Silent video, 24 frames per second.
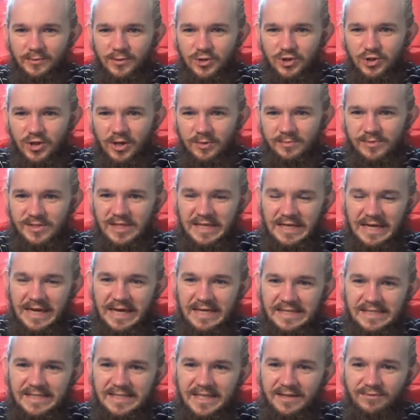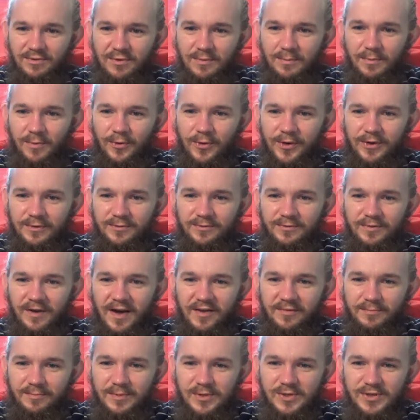which comes in at 7.5%
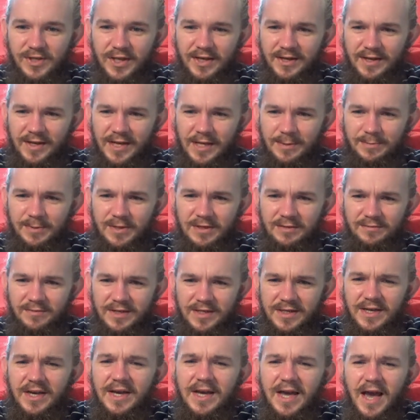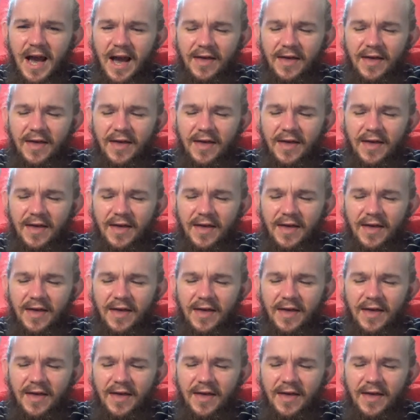ABV.